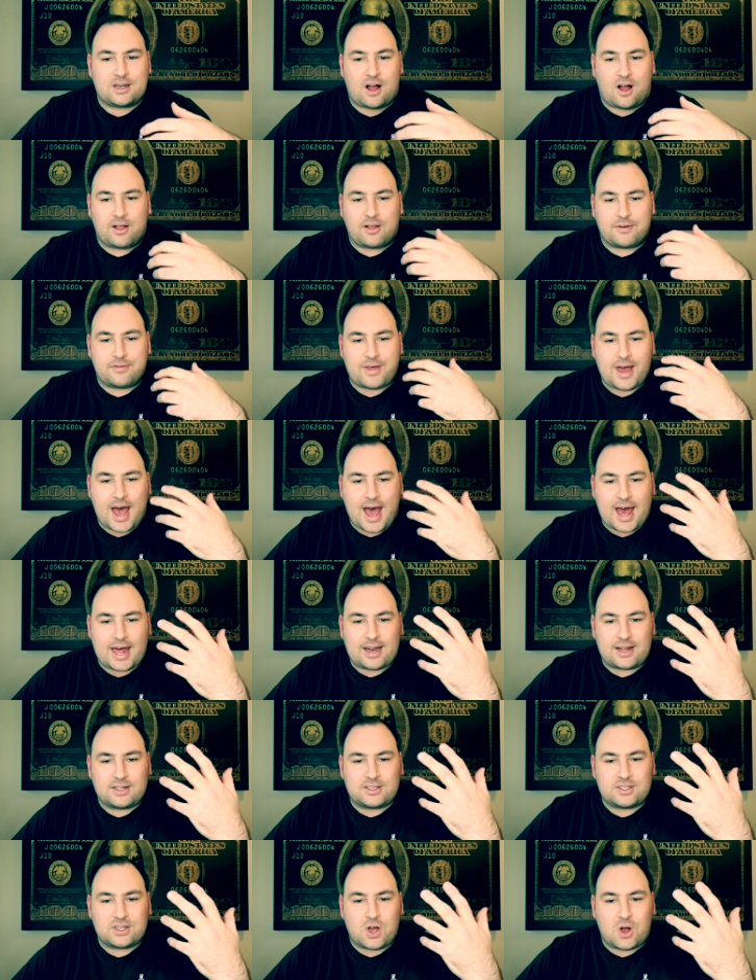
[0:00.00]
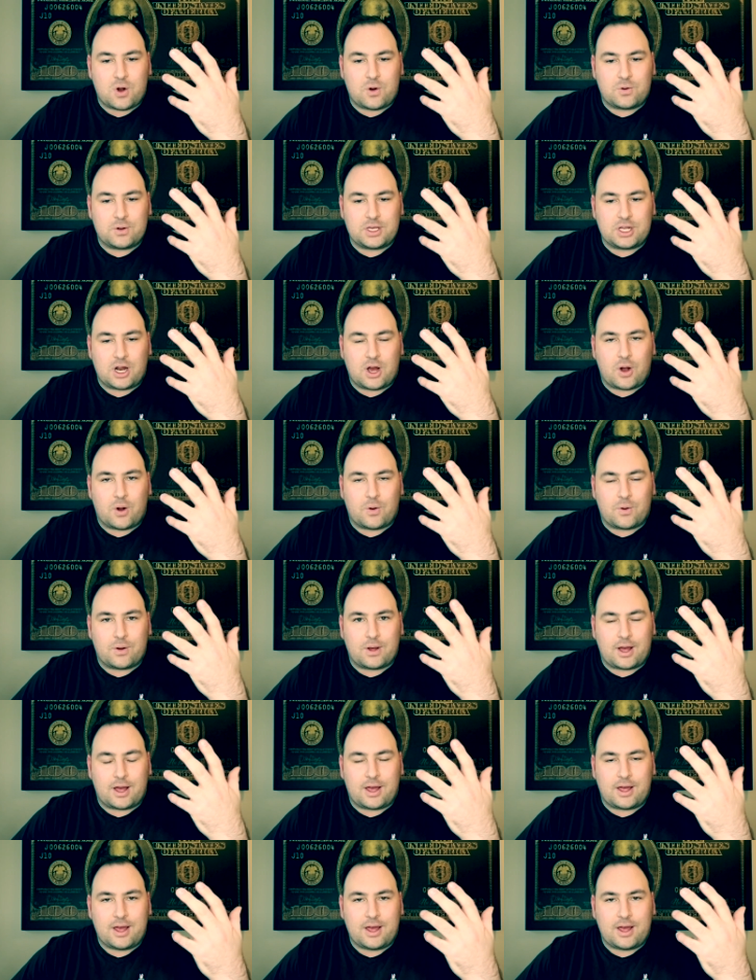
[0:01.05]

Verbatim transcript: and all of that. And so, you know,